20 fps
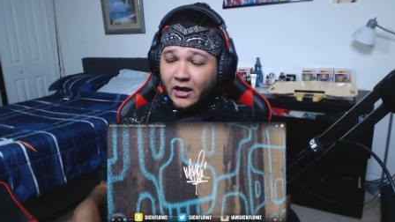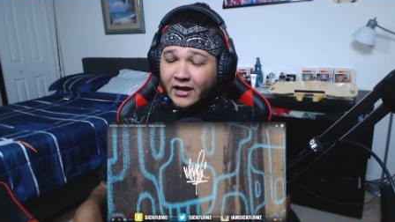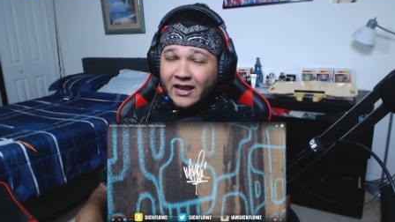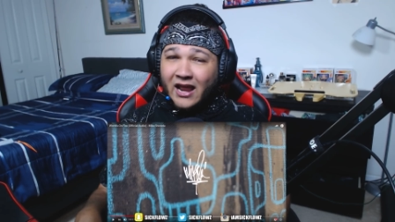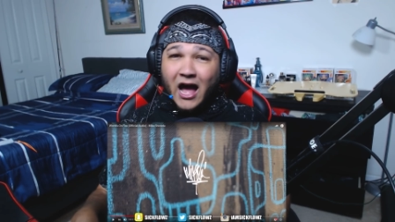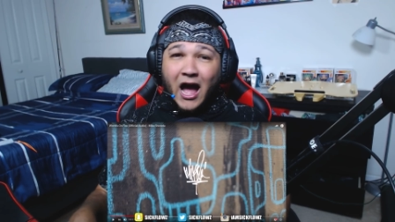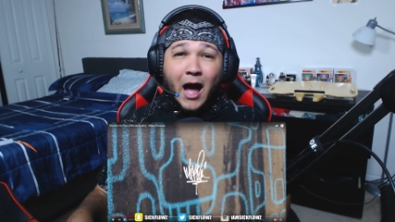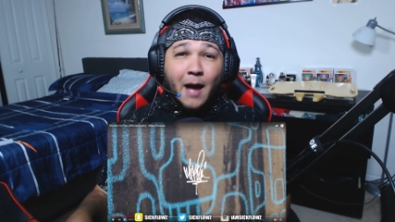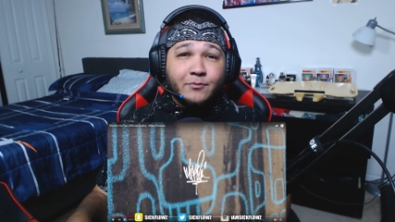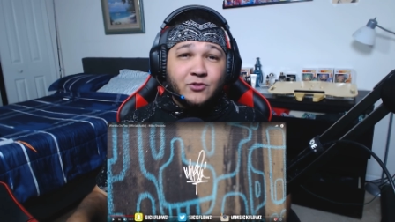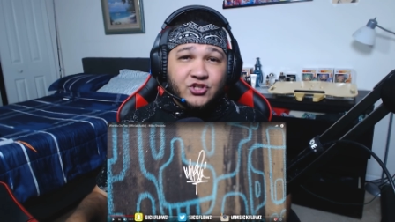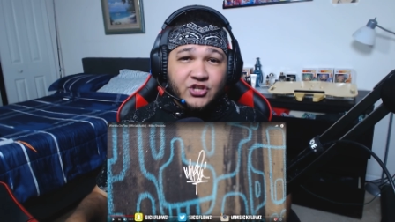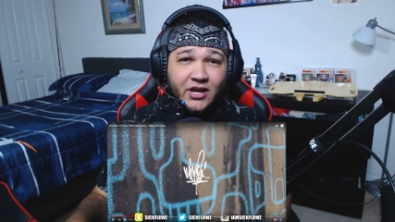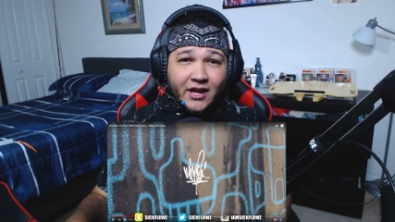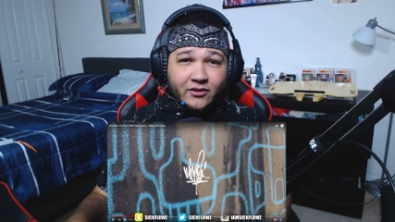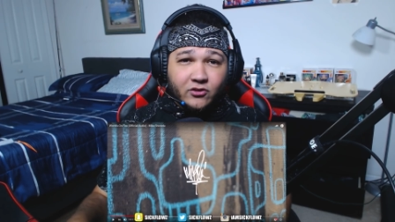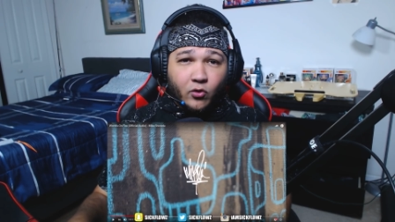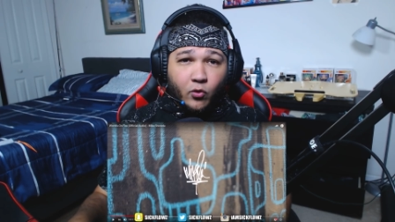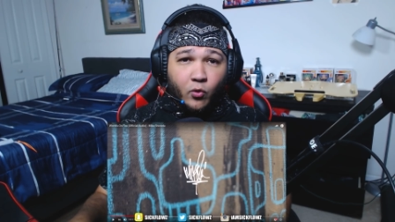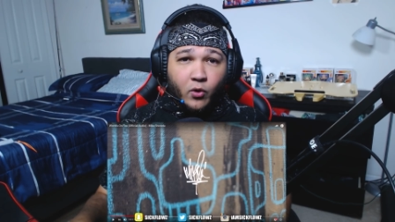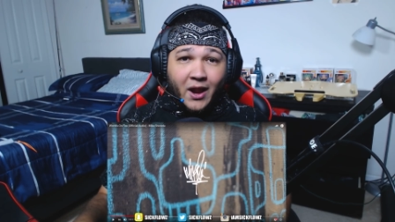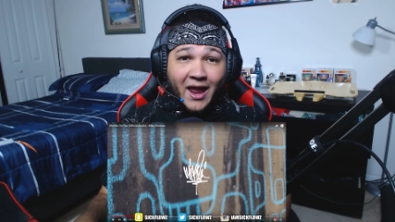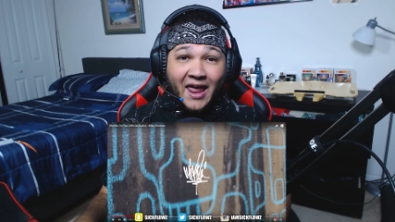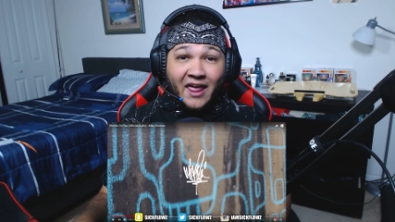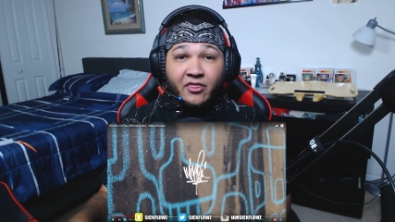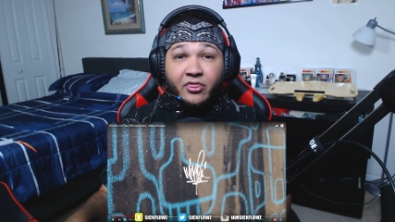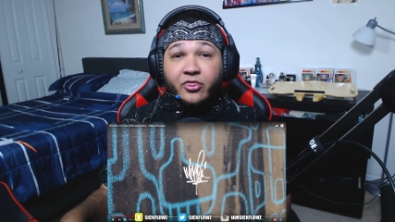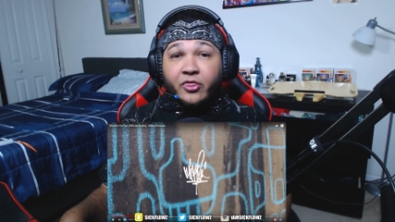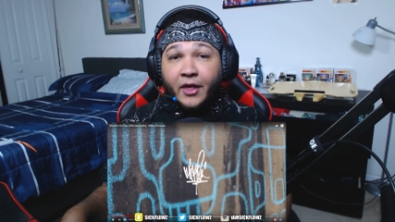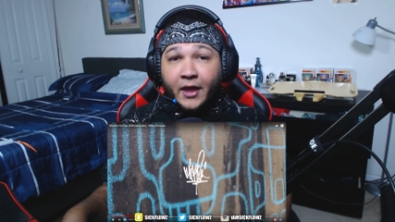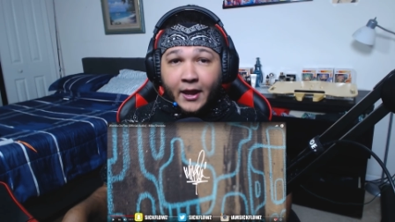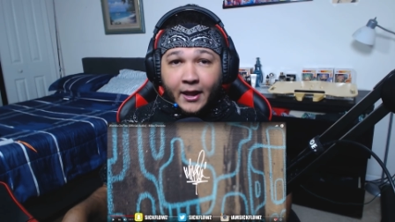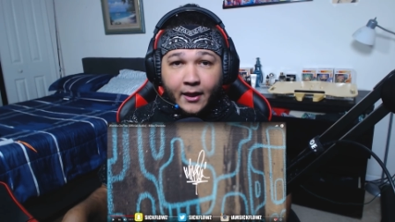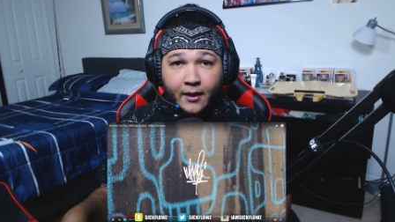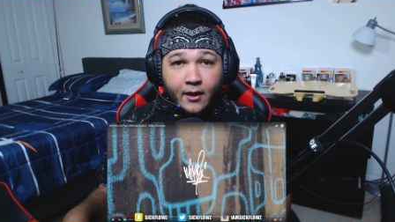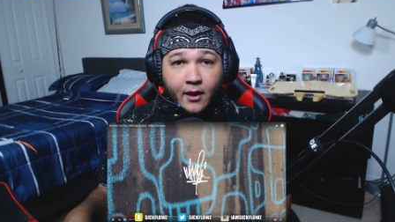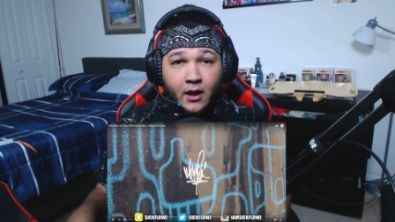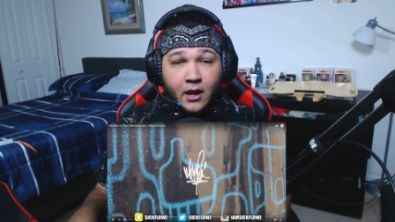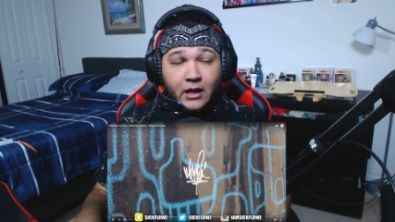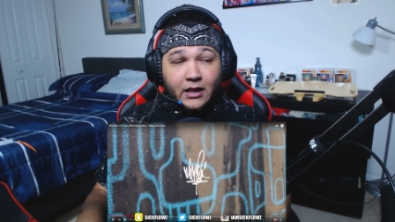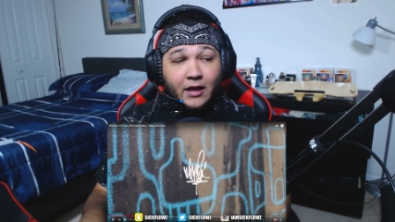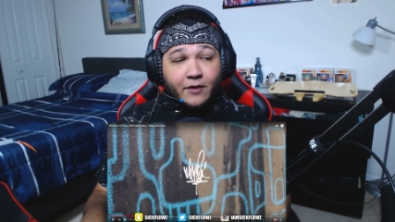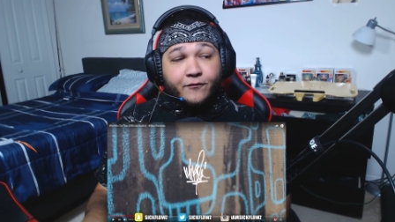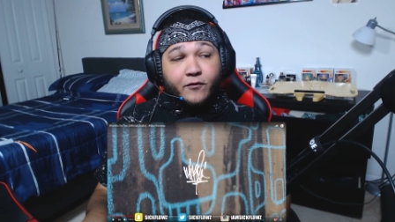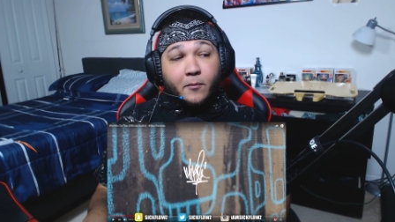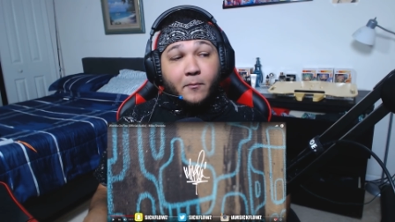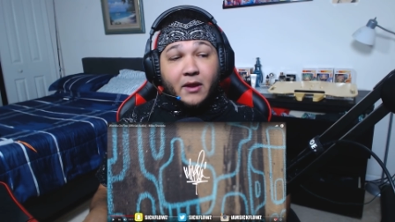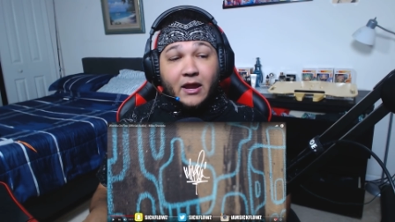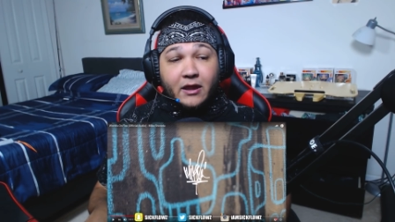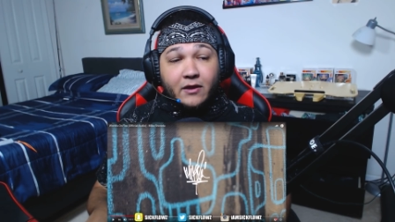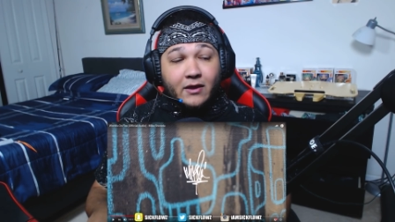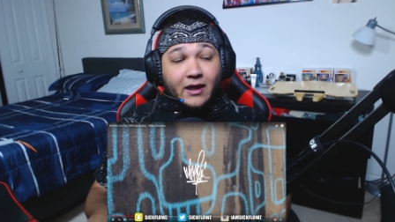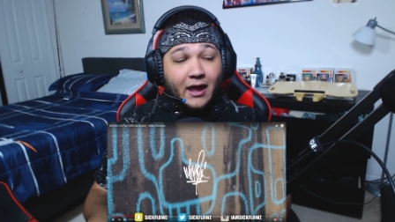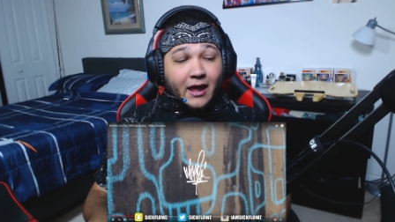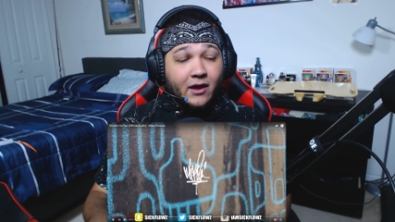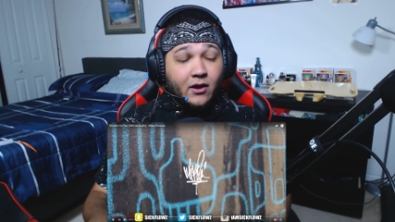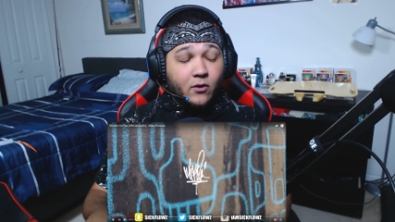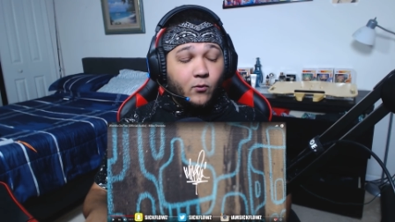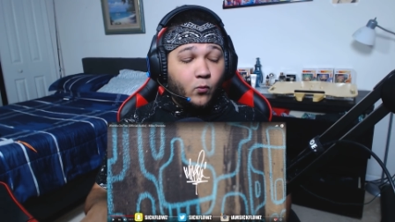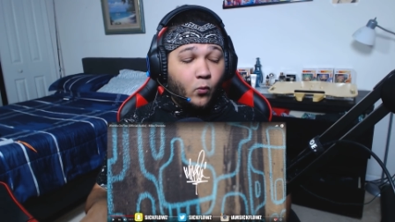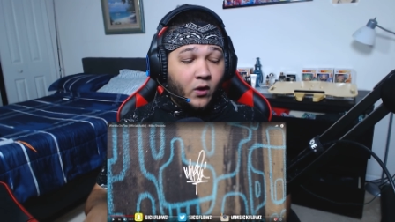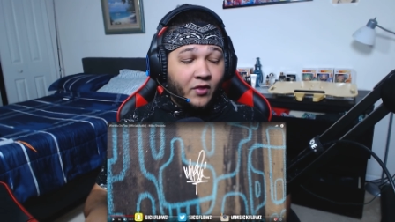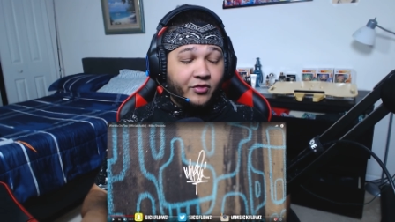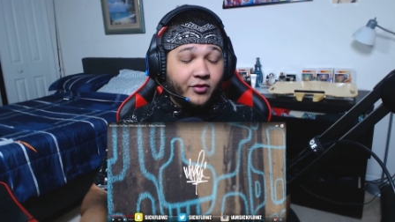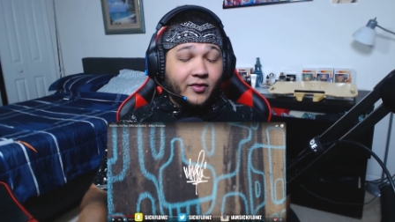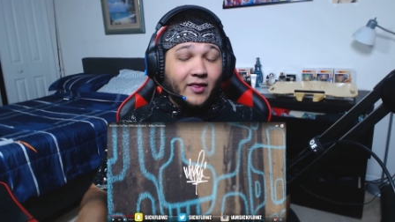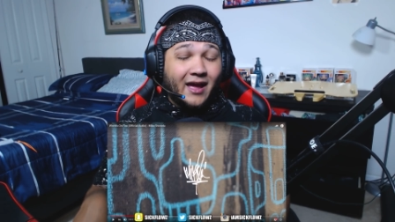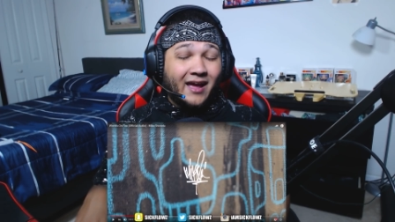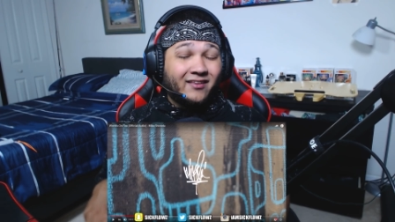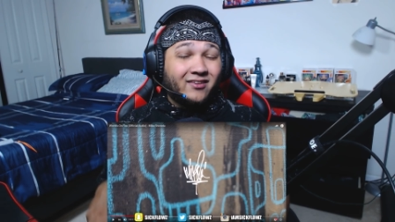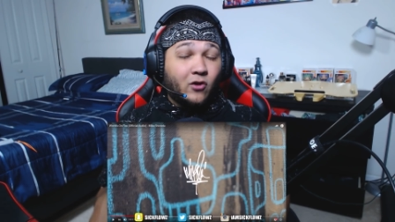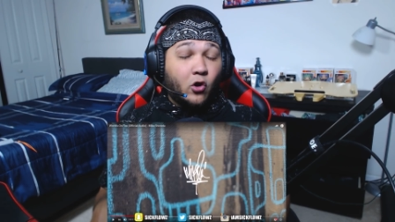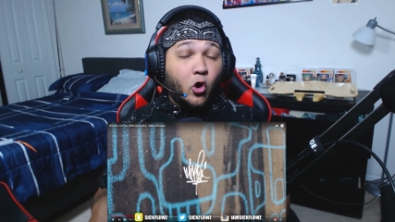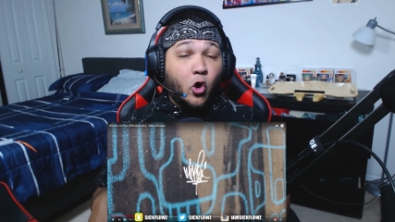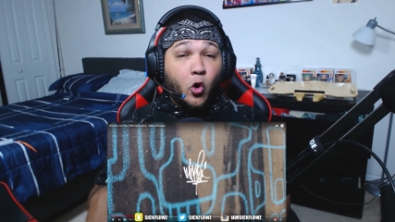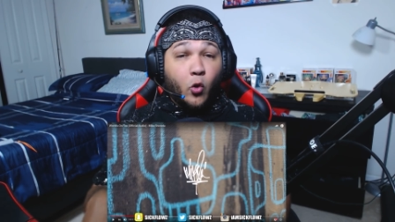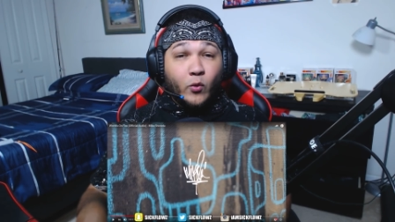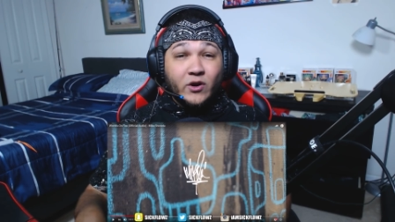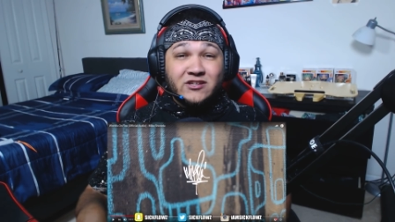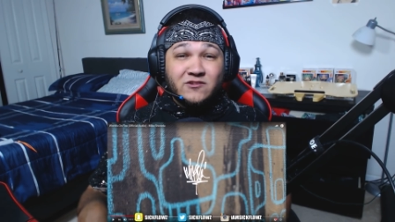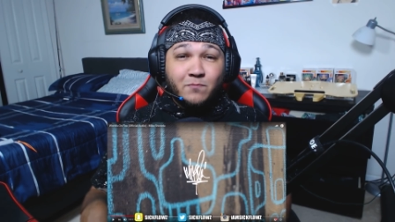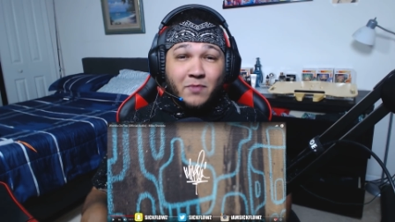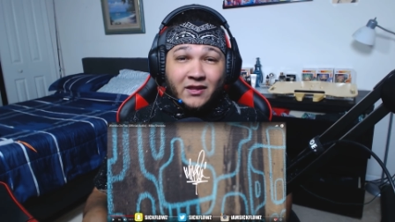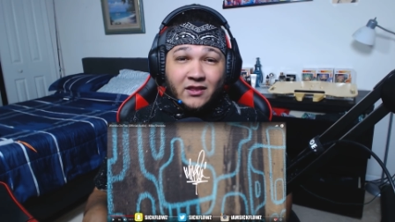an object or a thing. Like for me, one thing that has always